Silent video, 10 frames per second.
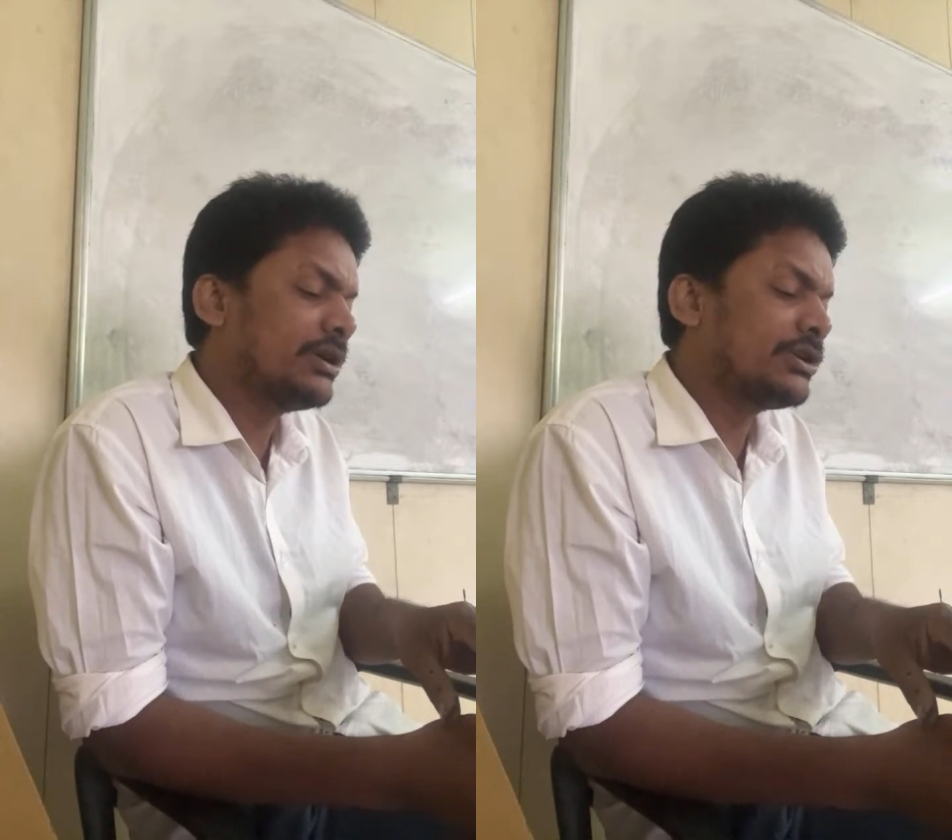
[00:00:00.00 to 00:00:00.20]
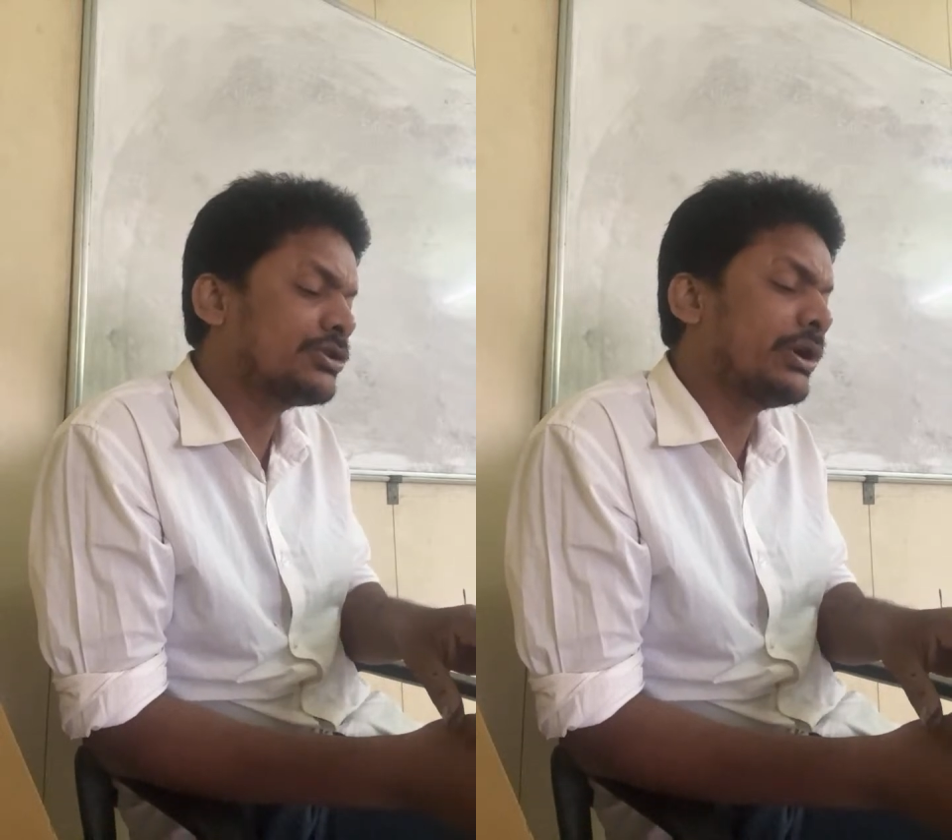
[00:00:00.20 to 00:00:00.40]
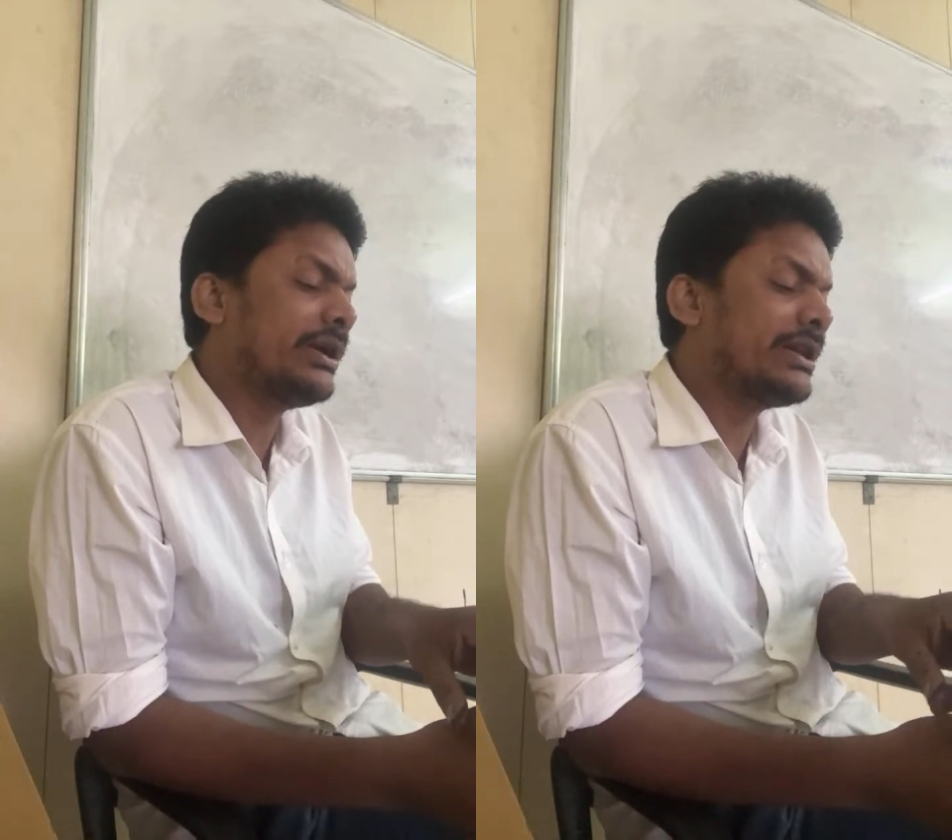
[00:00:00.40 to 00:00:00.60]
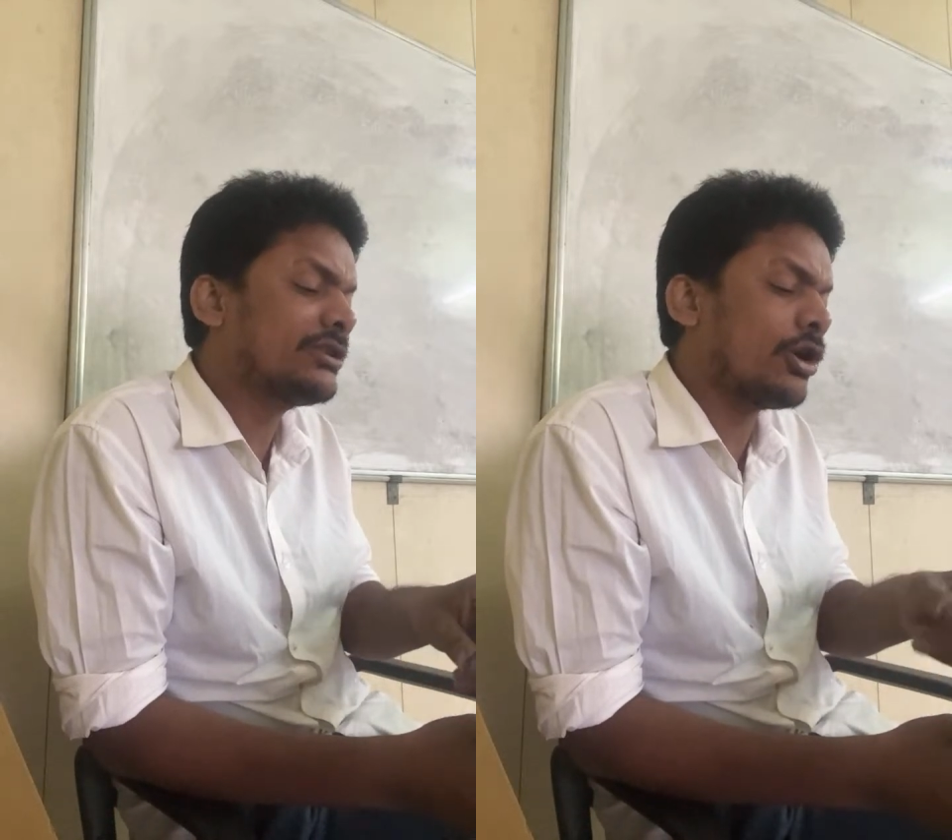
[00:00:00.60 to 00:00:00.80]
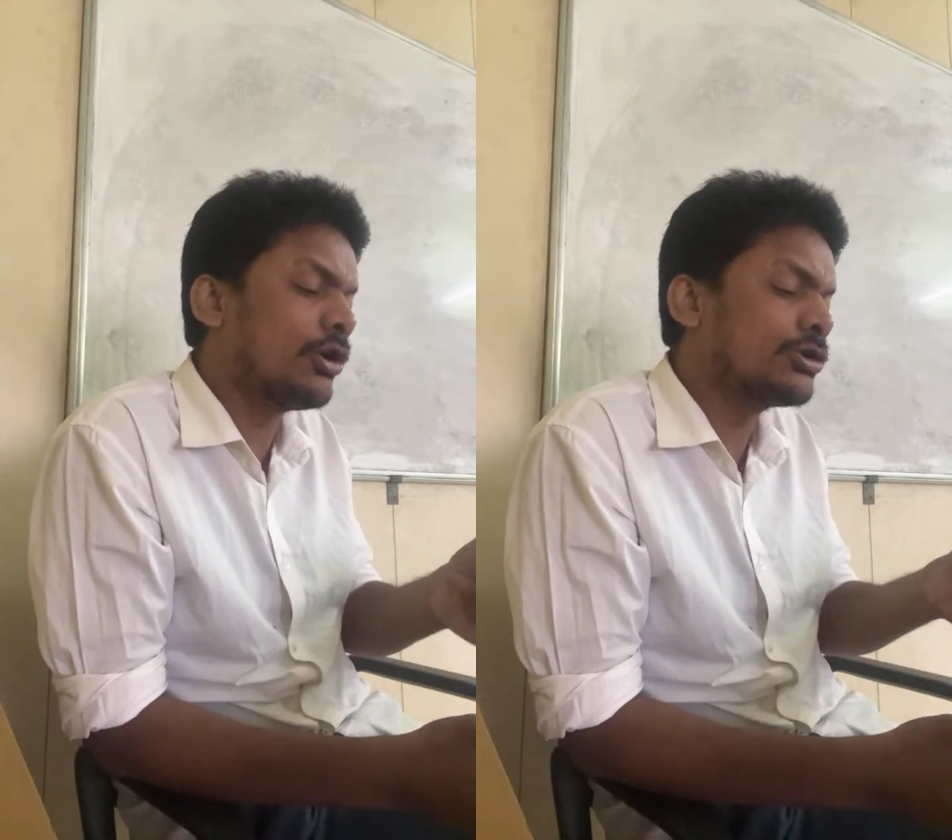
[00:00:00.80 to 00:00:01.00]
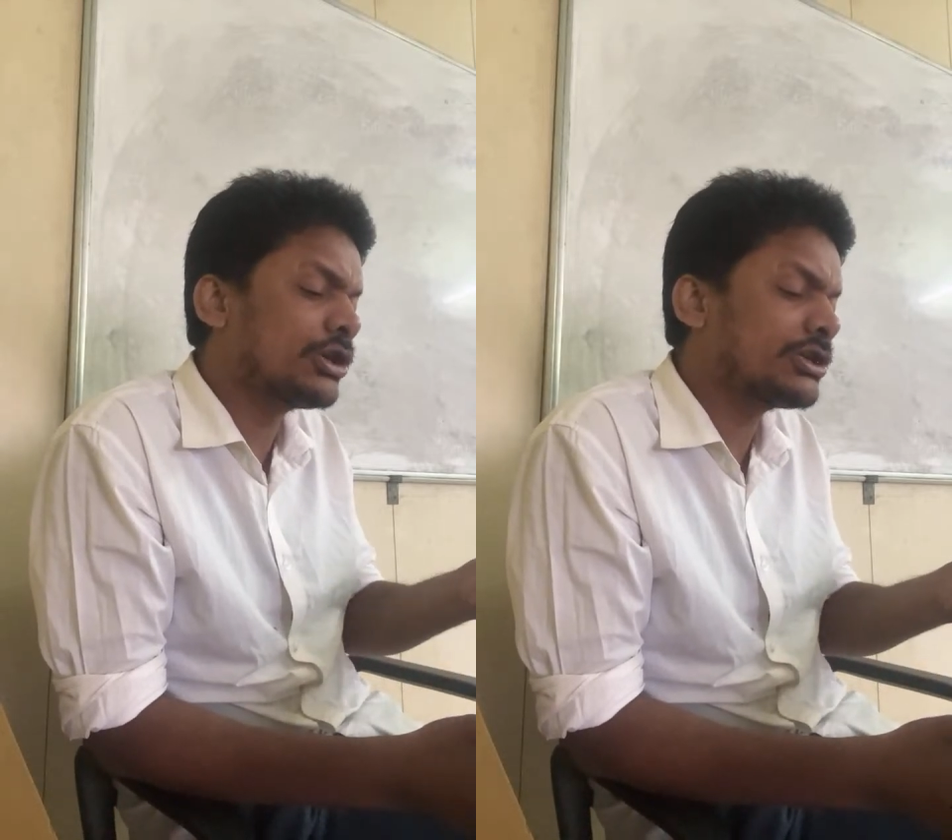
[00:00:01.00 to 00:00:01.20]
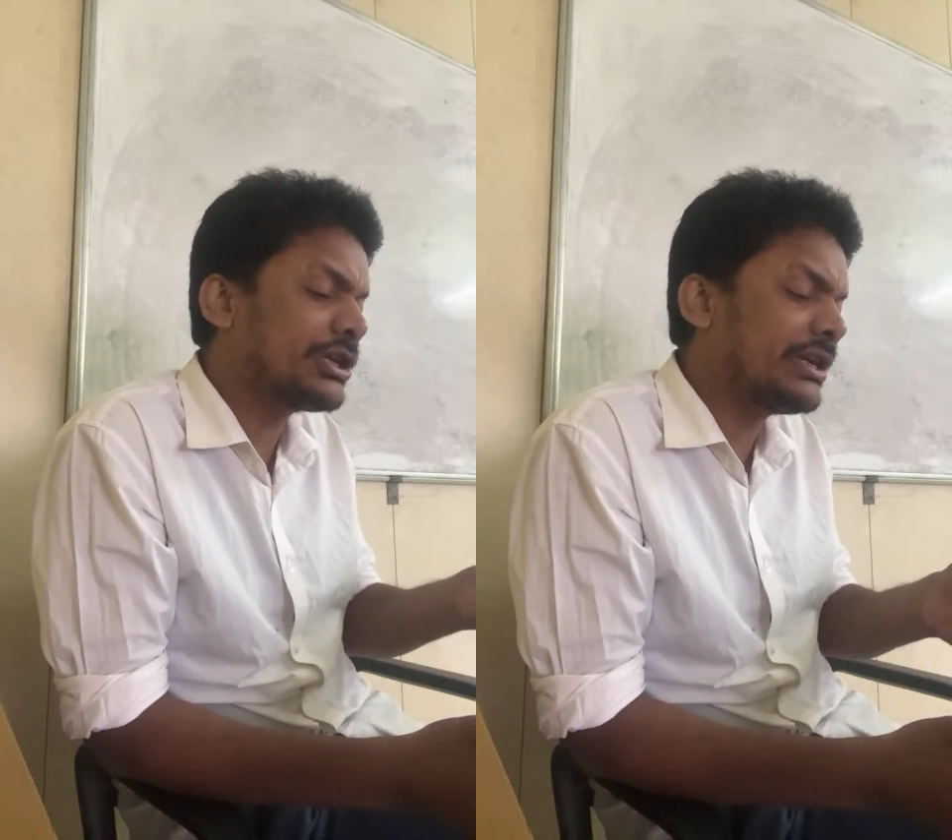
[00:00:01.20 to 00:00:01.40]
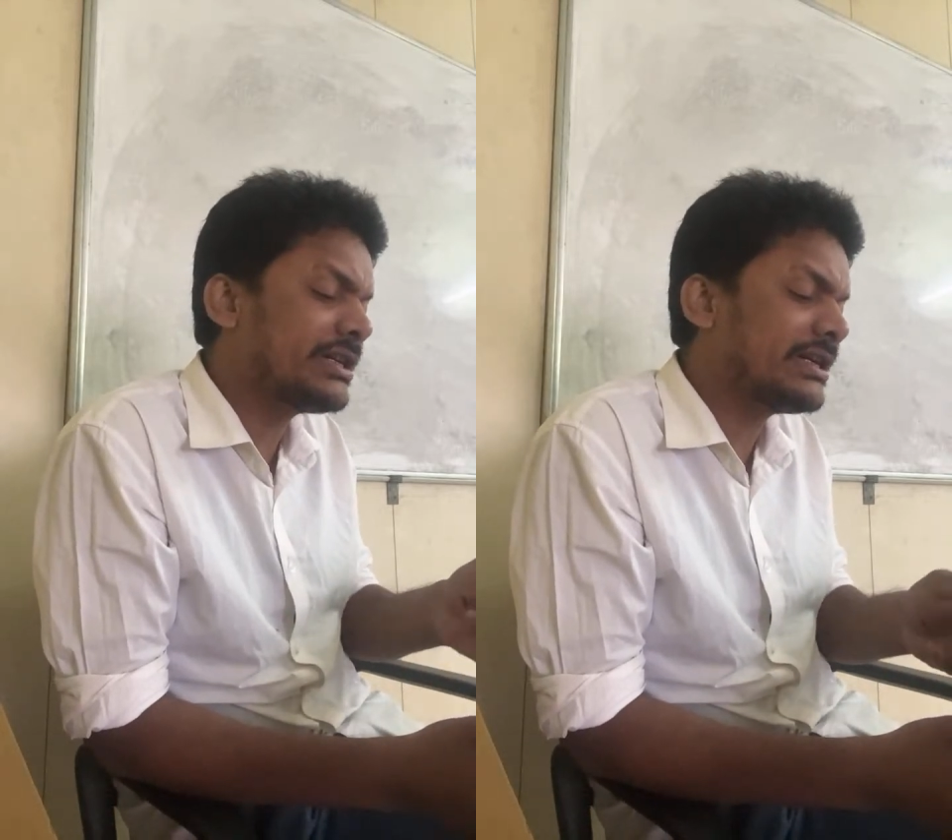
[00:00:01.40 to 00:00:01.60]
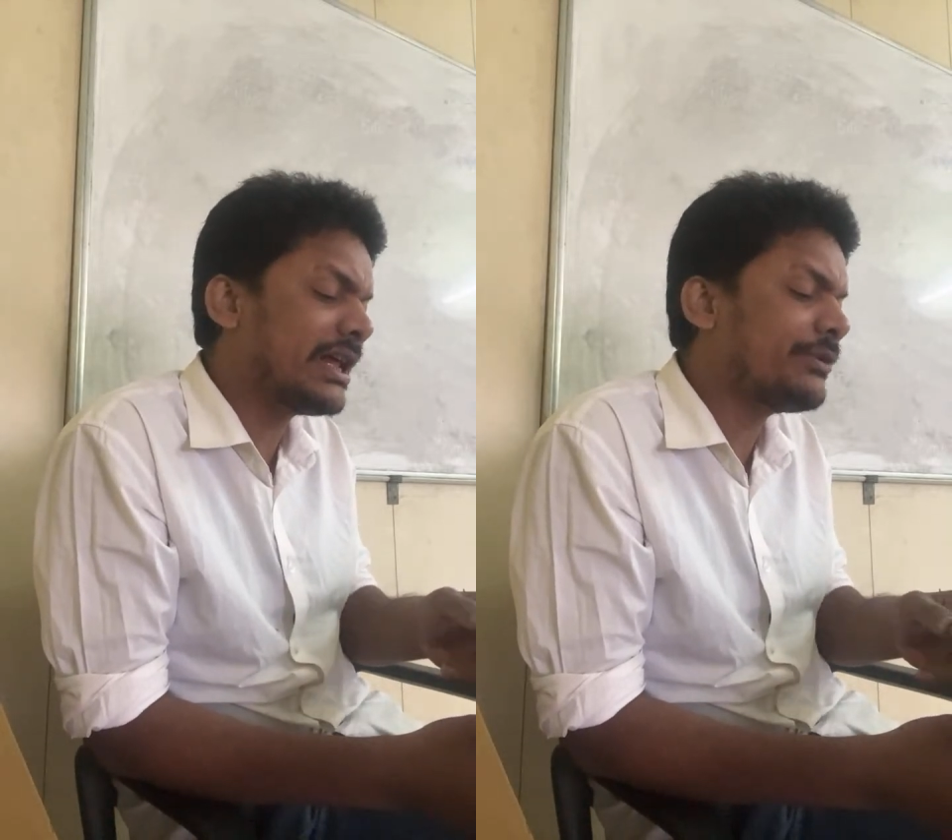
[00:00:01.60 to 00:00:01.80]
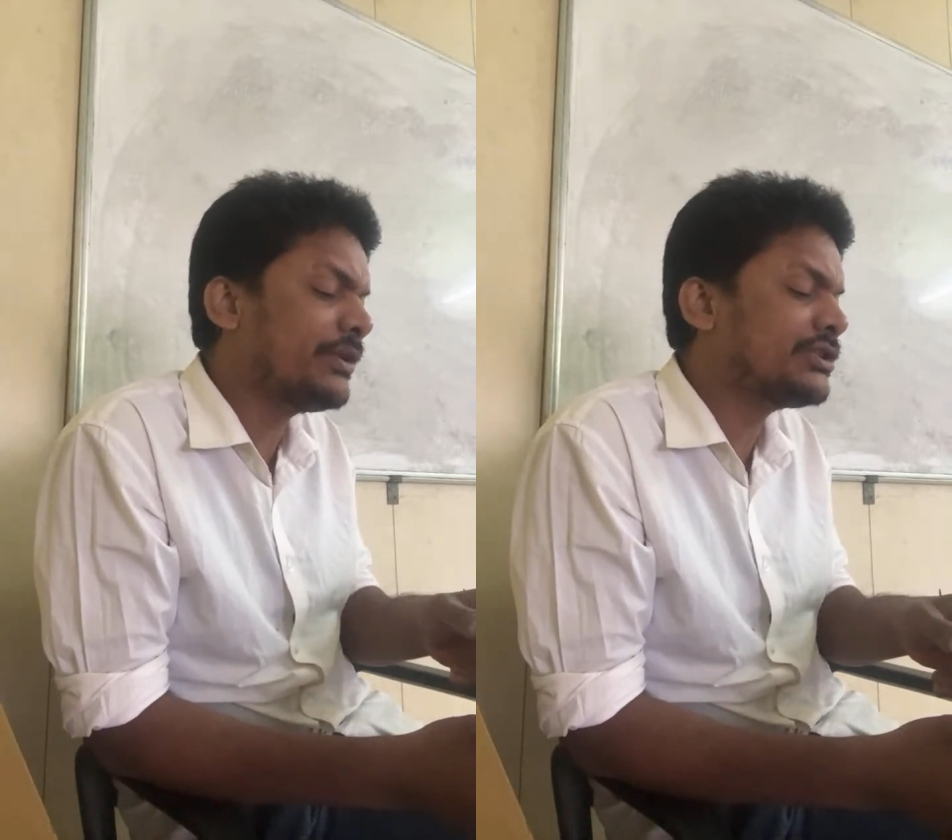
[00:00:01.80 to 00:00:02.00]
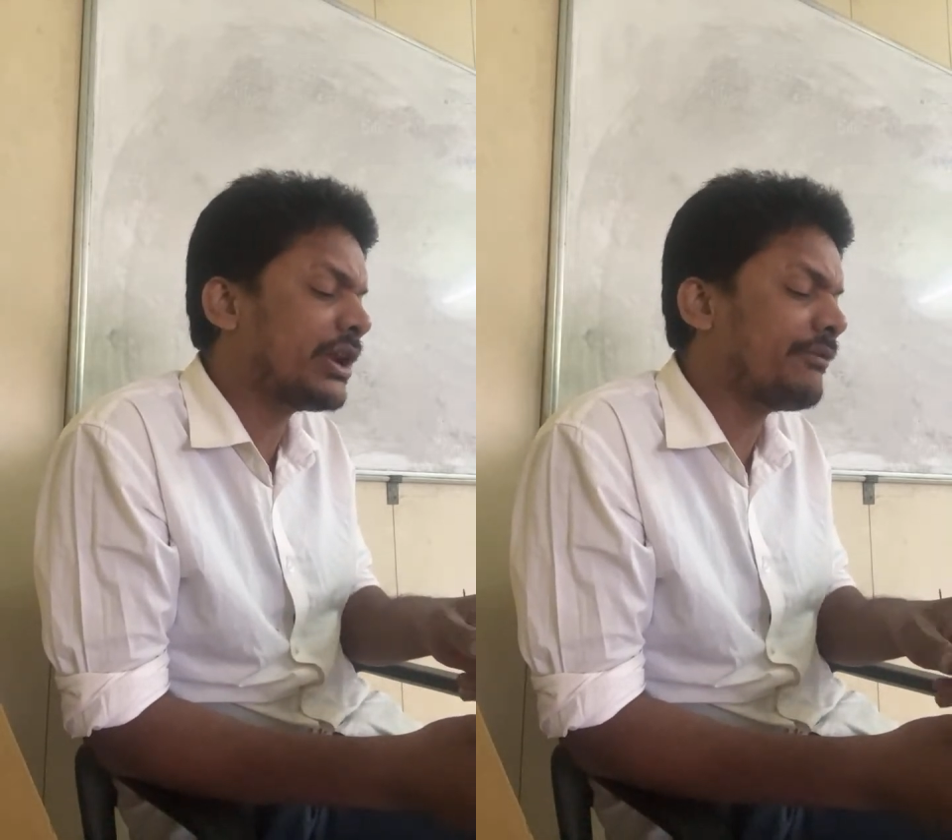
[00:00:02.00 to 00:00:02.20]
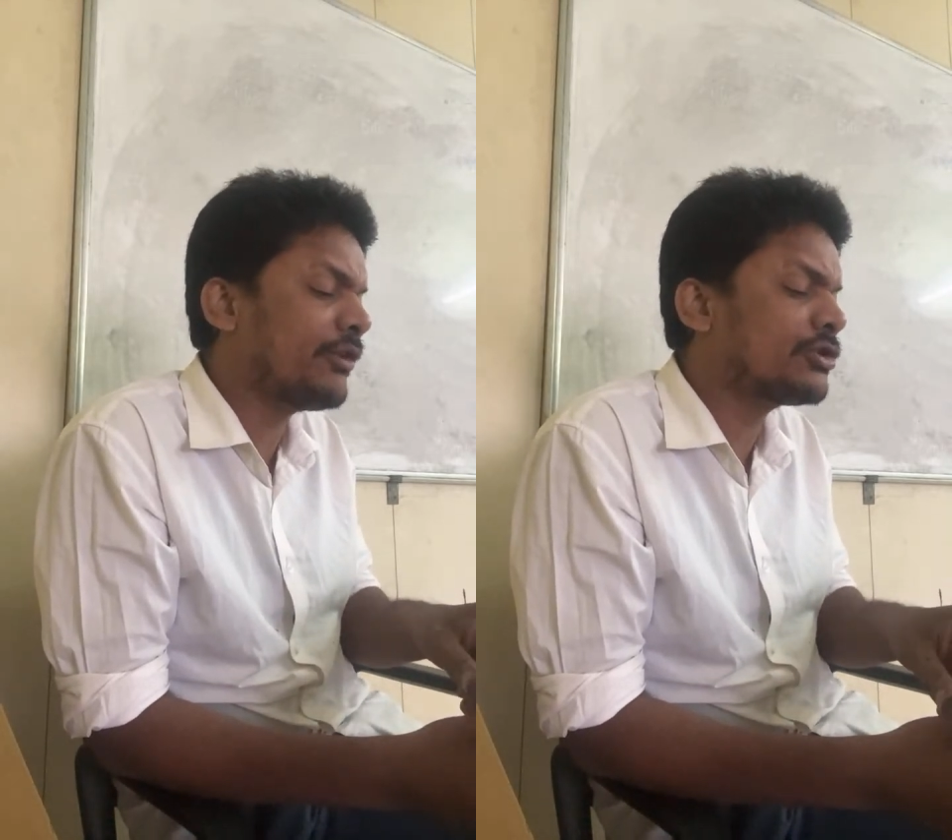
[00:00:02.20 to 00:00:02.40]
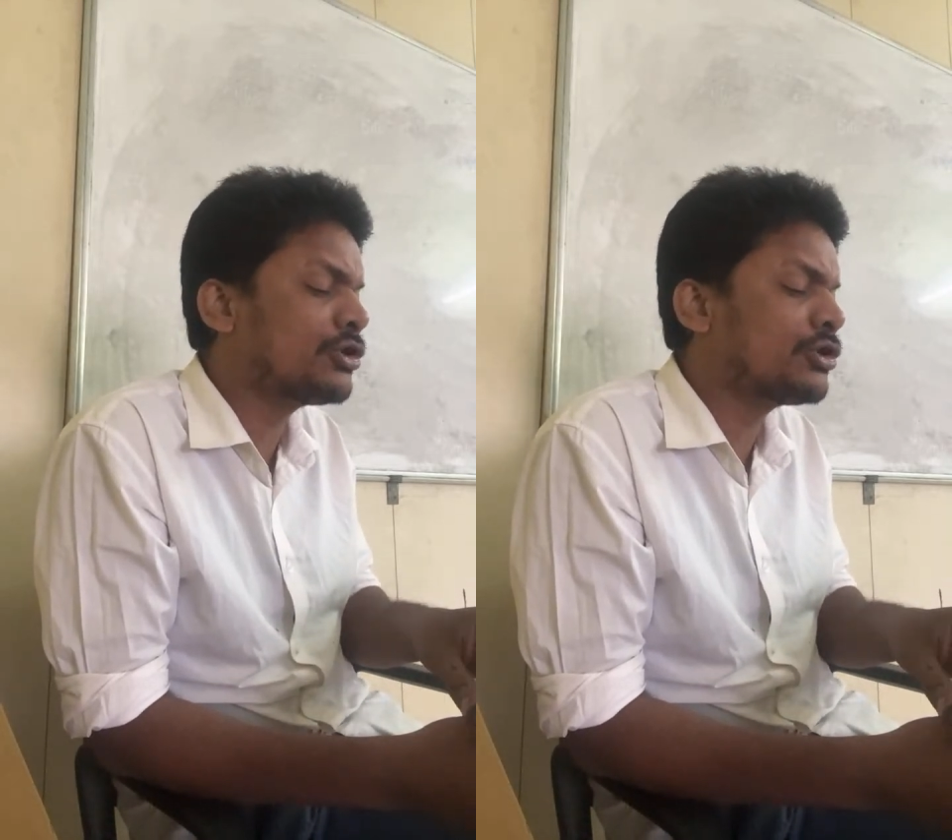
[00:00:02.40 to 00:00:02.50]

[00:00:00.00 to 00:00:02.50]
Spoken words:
so it is also stated that which refers